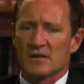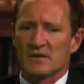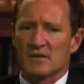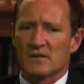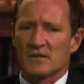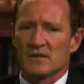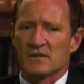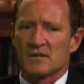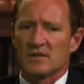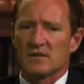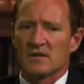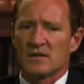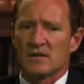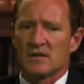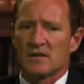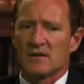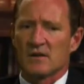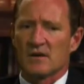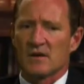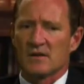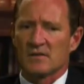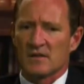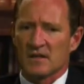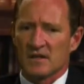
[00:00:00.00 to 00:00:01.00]
I, uh,
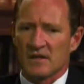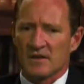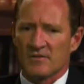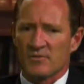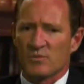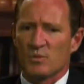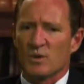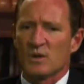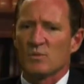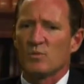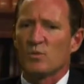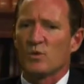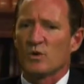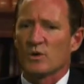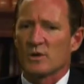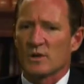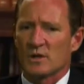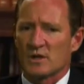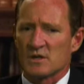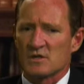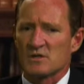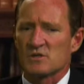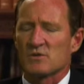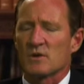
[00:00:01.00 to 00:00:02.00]
I think if we work
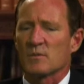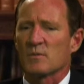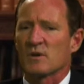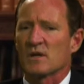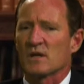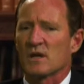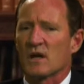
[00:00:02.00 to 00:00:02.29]
extremely